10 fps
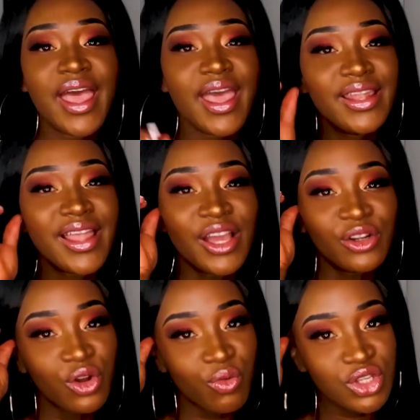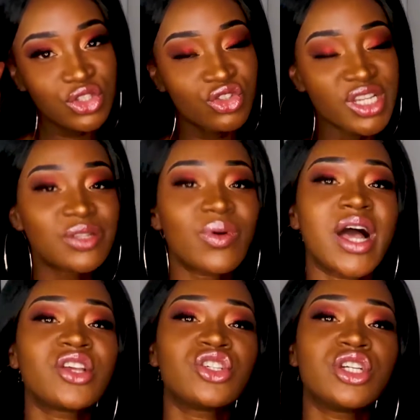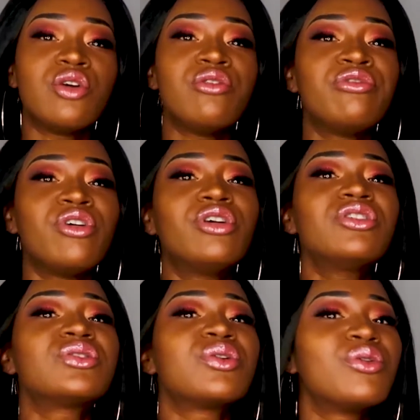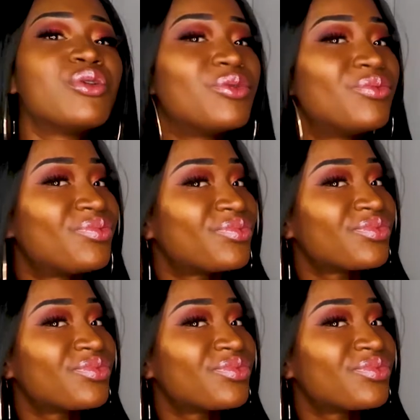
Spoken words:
And I don't know which dress to actually go for, so